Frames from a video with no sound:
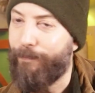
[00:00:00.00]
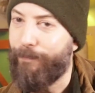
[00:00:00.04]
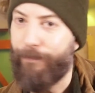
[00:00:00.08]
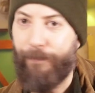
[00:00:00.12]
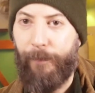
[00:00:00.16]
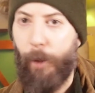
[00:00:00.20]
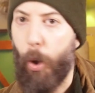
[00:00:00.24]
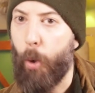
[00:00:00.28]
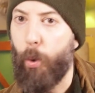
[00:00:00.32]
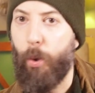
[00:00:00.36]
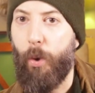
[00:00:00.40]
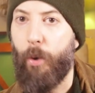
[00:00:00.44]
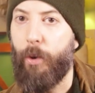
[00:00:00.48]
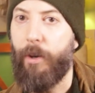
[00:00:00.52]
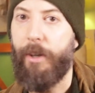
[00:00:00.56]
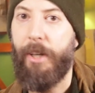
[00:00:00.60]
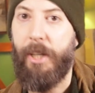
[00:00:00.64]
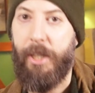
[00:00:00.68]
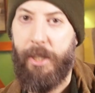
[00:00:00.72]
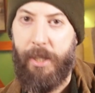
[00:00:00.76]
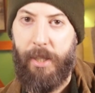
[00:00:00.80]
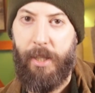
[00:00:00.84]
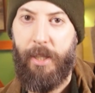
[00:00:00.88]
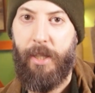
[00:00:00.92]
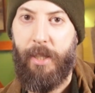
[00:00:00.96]
no longer
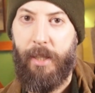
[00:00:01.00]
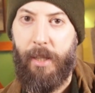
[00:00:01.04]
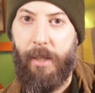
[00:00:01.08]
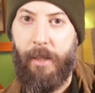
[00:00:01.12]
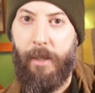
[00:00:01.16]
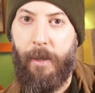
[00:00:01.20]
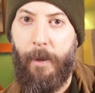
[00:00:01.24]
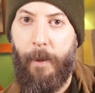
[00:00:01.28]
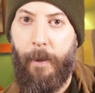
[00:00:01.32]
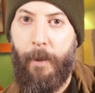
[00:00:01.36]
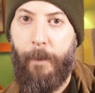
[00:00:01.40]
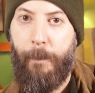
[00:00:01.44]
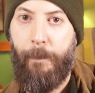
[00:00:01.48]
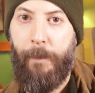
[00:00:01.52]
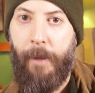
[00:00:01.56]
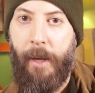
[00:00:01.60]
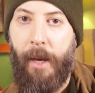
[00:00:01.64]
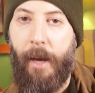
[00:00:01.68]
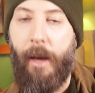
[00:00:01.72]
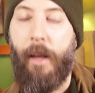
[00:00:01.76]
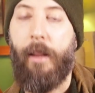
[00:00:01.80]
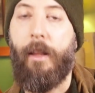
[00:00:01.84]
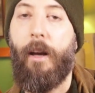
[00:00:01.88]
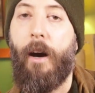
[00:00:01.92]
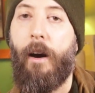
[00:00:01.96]
existed
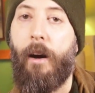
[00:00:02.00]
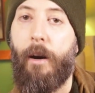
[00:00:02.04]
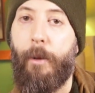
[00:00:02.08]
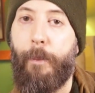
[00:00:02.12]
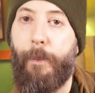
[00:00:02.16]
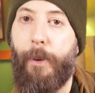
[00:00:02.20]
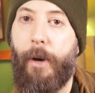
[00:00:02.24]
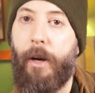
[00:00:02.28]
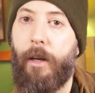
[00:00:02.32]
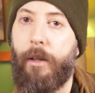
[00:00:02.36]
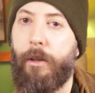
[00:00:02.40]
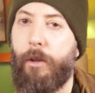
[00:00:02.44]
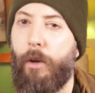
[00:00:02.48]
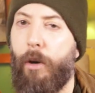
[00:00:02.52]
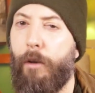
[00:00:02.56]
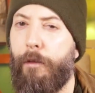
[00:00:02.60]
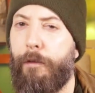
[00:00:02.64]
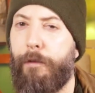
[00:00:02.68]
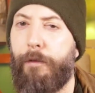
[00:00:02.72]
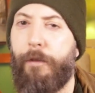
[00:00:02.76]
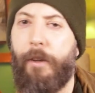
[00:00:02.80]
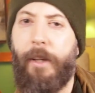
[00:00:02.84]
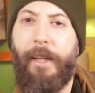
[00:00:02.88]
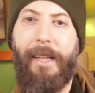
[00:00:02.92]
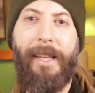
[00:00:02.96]
and are part
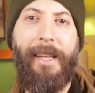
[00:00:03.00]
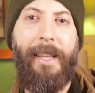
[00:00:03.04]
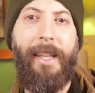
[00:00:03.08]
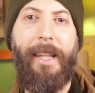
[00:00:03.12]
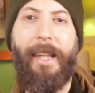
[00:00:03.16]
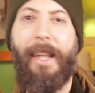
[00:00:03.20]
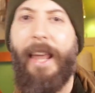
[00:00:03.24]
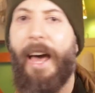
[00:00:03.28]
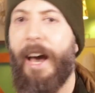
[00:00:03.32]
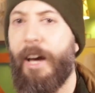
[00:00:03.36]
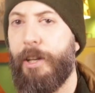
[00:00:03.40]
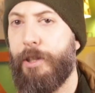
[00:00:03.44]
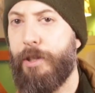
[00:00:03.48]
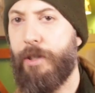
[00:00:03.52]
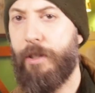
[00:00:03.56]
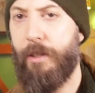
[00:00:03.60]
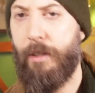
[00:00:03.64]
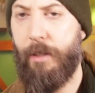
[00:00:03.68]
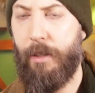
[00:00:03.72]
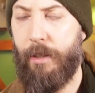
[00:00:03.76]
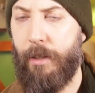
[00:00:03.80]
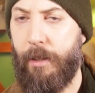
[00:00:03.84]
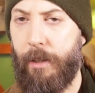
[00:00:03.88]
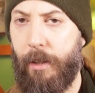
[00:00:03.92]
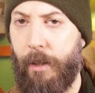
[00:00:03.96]
of
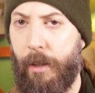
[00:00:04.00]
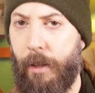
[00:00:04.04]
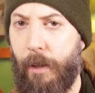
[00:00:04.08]
legend